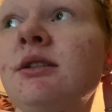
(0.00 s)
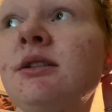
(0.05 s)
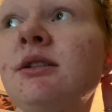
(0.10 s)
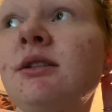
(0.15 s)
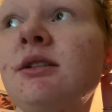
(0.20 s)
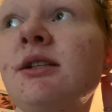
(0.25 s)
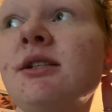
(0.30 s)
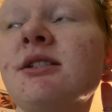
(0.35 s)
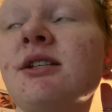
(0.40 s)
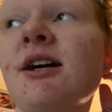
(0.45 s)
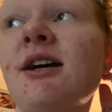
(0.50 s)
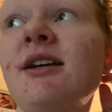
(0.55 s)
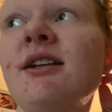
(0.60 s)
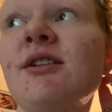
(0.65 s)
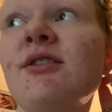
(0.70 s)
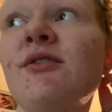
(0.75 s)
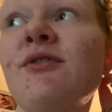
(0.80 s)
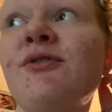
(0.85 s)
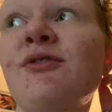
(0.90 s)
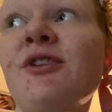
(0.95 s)
This kind
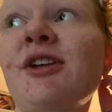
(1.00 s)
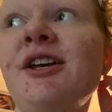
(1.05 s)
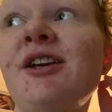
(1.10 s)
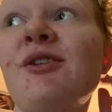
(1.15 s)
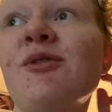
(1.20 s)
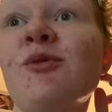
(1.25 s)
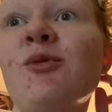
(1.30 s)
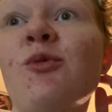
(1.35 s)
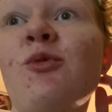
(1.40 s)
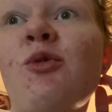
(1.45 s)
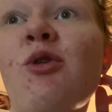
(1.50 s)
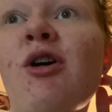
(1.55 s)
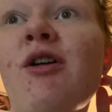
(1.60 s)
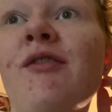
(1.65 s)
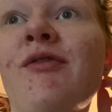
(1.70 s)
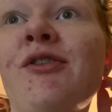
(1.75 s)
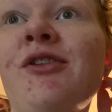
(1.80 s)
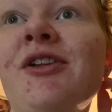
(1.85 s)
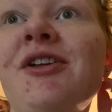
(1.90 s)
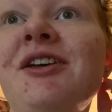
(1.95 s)
of like
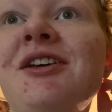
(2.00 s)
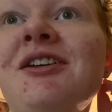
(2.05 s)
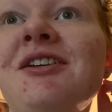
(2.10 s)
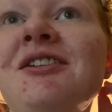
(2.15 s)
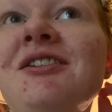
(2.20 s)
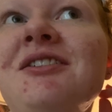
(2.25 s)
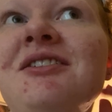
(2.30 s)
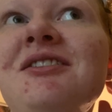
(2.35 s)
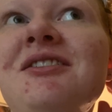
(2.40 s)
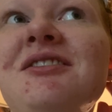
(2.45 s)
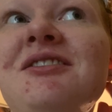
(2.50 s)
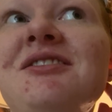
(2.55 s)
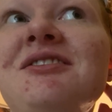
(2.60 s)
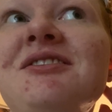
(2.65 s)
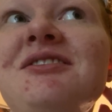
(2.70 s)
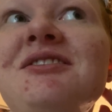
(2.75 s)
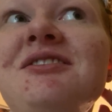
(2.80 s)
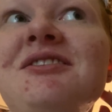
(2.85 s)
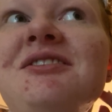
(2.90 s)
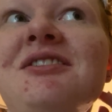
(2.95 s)
waffling
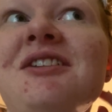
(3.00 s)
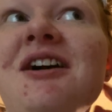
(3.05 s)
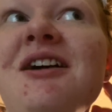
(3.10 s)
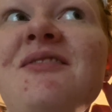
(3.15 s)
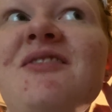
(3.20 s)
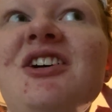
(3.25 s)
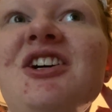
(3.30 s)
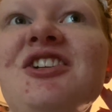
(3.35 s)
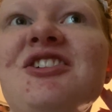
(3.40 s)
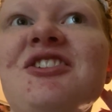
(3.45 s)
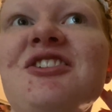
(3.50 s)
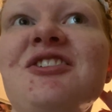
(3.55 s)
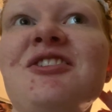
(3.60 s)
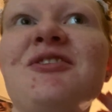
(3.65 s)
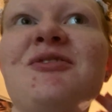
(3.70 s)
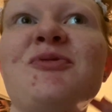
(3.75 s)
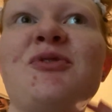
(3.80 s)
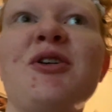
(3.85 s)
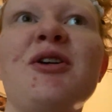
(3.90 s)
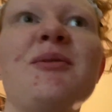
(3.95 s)
nightmare
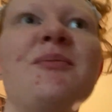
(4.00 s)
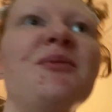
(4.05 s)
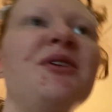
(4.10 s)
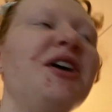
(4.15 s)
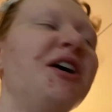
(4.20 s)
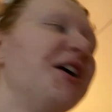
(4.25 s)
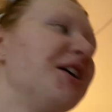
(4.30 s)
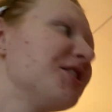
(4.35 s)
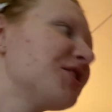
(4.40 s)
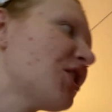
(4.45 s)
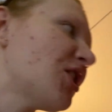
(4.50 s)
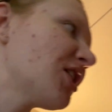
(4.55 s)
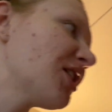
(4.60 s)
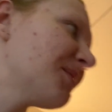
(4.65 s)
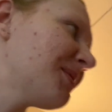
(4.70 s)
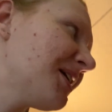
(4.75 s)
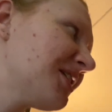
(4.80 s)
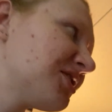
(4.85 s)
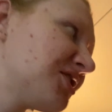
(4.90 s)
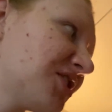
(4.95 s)
turned from talking
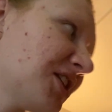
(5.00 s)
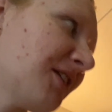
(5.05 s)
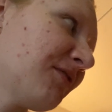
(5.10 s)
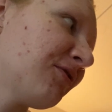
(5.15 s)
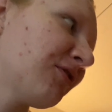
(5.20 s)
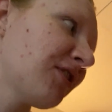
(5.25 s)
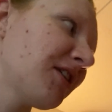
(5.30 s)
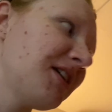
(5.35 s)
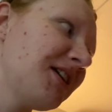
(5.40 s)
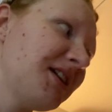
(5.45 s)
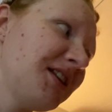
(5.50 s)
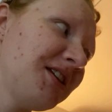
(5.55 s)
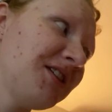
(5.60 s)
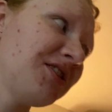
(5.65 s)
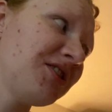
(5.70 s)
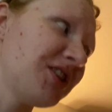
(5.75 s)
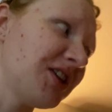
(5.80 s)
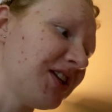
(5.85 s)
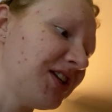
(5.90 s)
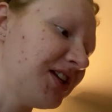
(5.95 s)
about Jeffree and
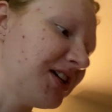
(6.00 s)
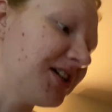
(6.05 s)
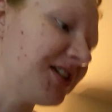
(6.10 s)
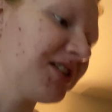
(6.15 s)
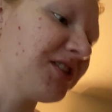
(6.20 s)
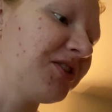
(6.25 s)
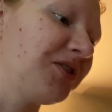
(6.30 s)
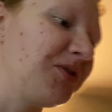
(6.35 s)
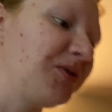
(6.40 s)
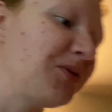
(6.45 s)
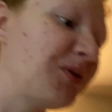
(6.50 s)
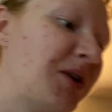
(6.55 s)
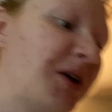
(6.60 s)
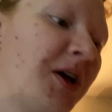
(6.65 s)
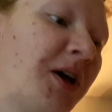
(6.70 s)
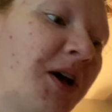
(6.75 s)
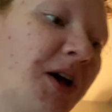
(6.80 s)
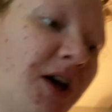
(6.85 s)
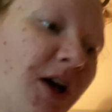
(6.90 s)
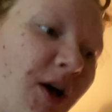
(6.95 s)
Eugenia to,
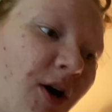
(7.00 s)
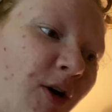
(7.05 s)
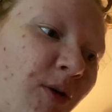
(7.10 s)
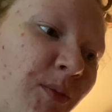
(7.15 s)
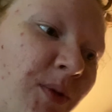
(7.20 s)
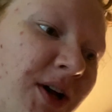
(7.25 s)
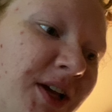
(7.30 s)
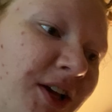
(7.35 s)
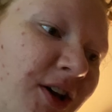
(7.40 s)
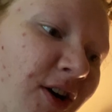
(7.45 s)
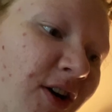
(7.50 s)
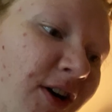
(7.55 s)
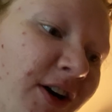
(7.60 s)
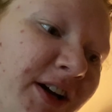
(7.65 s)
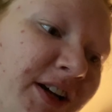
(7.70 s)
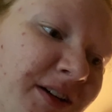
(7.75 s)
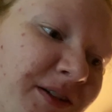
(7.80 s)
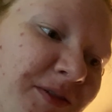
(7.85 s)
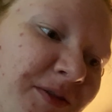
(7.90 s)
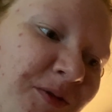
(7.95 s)
oh my
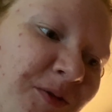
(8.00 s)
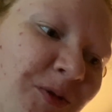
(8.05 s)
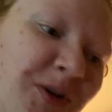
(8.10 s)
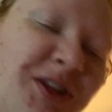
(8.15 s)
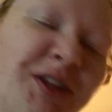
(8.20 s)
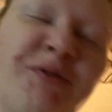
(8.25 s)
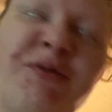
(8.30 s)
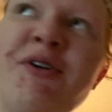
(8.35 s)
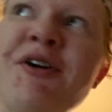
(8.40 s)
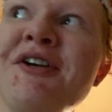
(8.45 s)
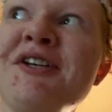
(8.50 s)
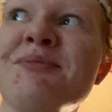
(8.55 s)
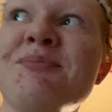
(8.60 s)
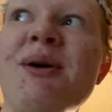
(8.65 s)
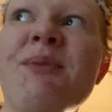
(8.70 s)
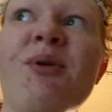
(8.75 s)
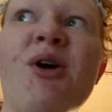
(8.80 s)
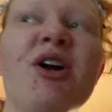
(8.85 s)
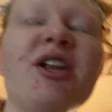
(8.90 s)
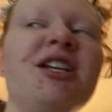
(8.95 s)
god, what the fuck is
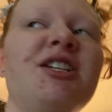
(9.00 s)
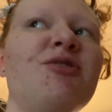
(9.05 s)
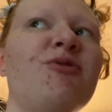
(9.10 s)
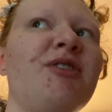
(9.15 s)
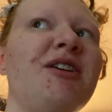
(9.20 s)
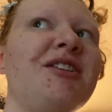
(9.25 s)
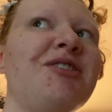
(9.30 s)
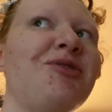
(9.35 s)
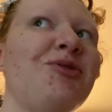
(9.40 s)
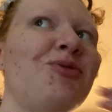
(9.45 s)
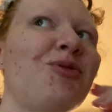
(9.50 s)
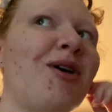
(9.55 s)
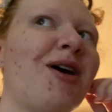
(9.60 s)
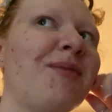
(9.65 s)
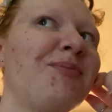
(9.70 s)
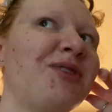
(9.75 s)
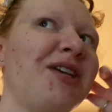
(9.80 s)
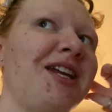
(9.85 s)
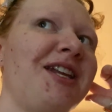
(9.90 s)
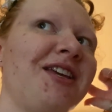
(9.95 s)
my body doing, to
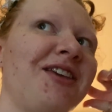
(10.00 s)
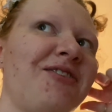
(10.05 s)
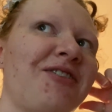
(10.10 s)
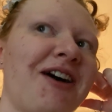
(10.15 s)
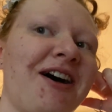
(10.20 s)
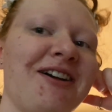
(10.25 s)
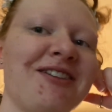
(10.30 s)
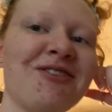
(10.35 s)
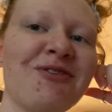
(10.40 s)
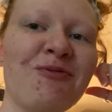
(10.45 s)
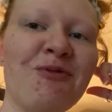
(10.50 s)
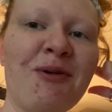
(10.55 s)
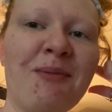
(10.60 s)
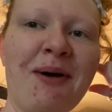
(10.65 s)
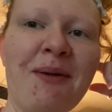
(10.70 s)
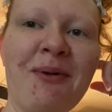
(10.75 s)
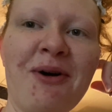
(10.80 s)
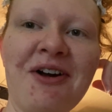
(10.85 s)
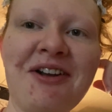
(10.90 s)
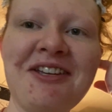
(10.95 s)
updating you guys on what
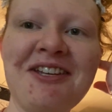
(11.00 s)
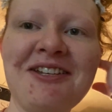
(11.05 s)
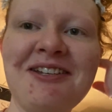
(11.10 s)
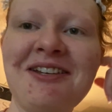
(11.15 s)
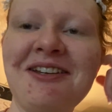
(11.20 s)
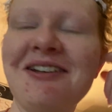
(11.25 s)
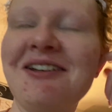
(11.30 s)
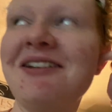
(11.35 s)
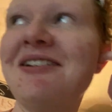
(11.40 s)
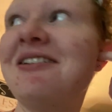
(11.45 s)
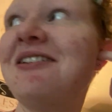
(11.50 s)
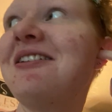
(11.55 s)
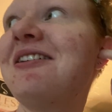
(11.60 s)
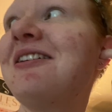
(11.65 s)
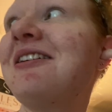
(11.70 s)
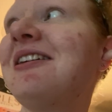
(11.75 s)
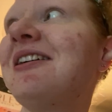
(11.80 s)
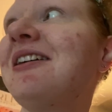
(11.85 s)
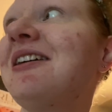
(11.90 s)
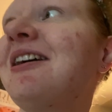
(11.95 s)
my body
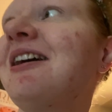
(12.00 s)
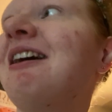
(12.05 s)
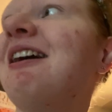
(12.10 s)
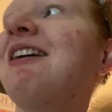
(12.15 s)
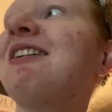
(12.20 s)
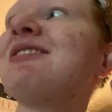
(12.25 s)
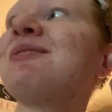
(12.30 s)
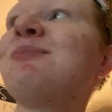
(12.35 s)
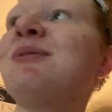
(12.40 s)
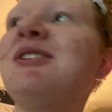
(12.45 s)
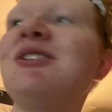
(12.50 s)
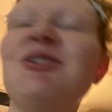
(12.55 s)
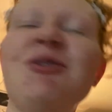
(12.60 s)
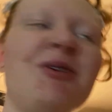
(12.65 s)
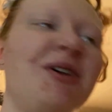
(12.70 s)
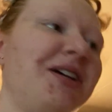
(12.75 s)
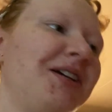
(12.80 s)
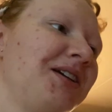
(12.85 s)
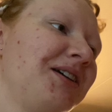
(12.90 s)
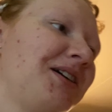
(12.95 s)
has been
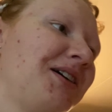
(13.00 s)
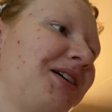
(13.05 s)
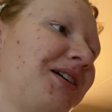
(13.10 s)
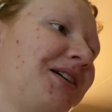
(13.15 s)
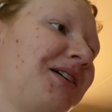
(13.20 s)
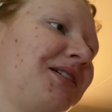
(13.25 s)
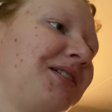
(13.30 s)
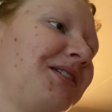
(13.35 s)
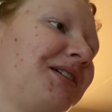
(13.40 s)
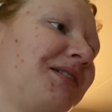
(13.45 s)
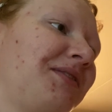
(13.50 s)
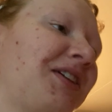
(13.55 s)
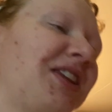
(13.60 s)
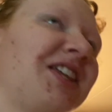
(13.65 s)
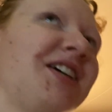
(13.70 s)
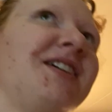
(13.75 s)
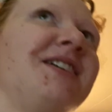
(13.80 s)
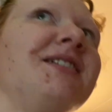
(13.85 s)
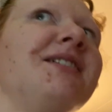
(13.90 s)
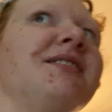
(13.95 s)
doing and
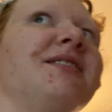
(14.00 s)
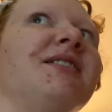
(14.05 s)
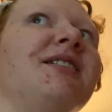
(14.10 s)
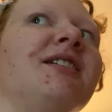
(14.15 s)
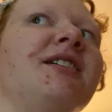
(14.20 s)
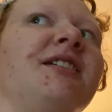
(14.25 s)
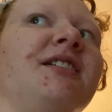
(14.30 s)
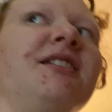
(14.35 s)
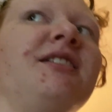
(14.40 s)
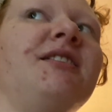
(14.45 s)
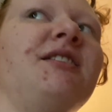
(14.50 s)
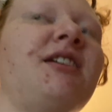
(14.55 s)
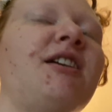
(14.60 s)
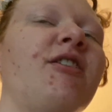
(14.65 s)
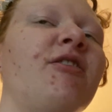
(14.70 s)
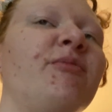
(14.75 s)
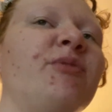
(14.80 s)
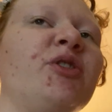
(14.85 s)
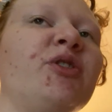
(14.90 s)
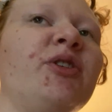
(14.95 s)
everything and
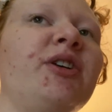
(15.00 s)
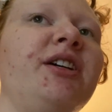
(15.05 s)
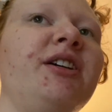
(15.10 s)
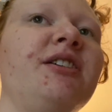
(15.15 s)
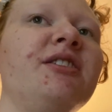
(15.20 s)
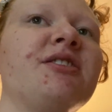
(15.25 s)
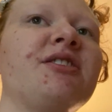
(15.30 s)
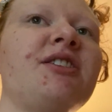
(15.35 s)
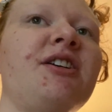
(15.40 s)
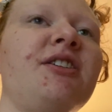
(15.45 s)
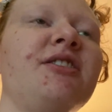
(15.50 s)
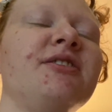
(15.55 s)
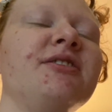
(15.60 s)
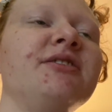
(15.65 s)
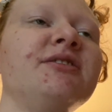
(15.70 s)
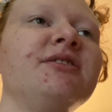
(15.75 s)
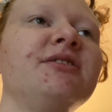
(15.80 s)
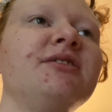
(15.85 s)
how I'm doing. So